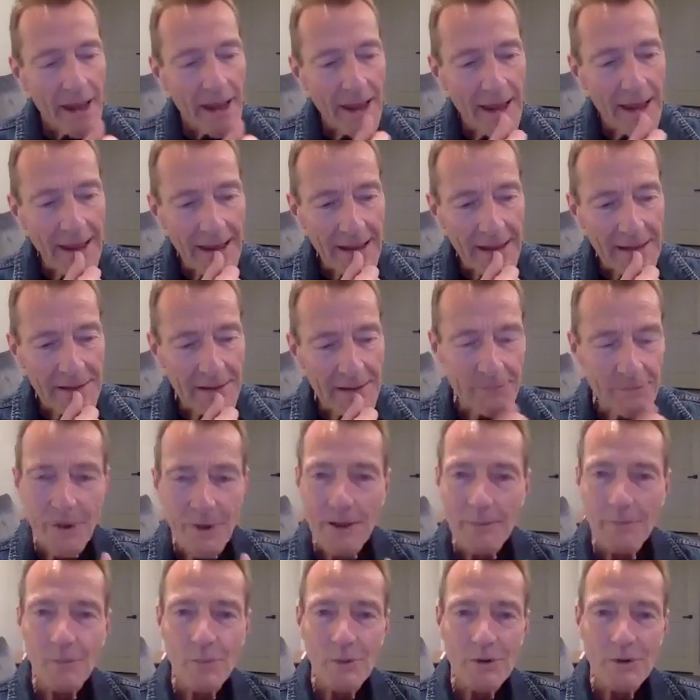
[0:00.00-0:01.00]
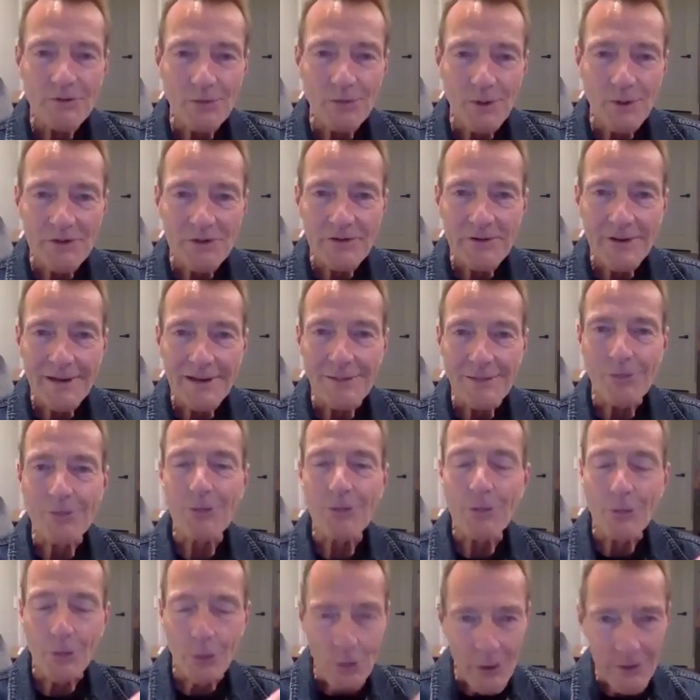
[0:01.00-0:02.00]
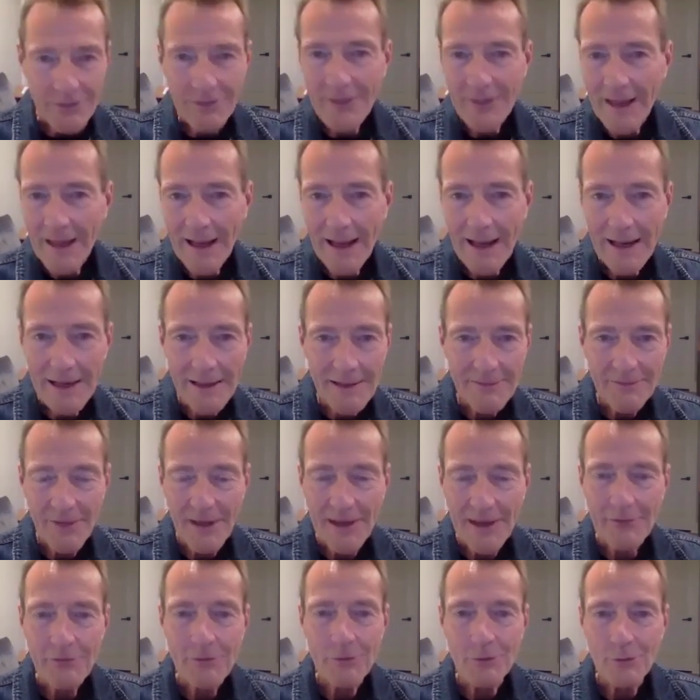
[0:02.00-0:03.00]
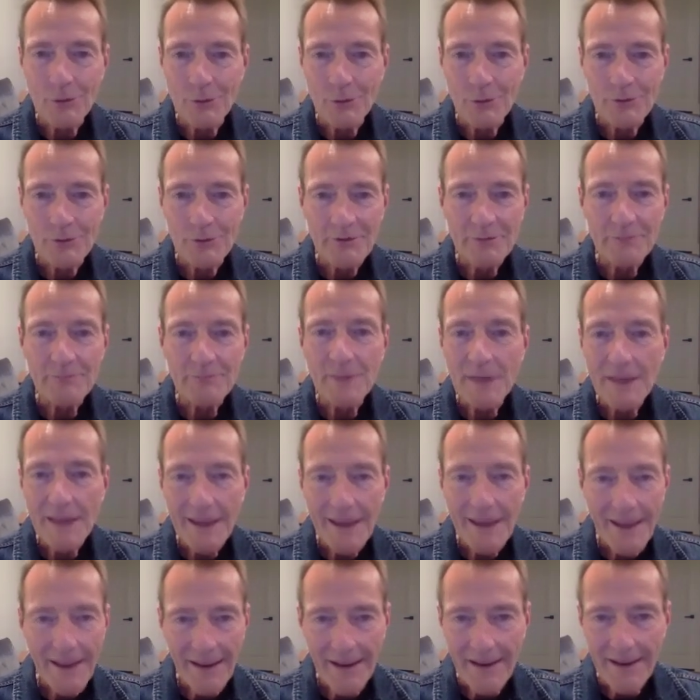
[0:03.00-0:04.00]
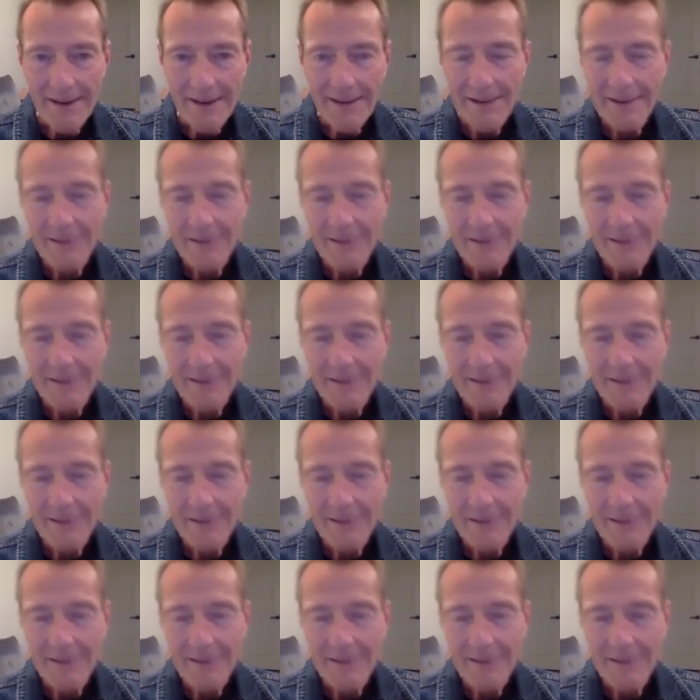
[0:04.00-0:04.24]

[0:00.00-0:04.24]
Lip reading: And the problem was, once I thought that, that thought was in my head.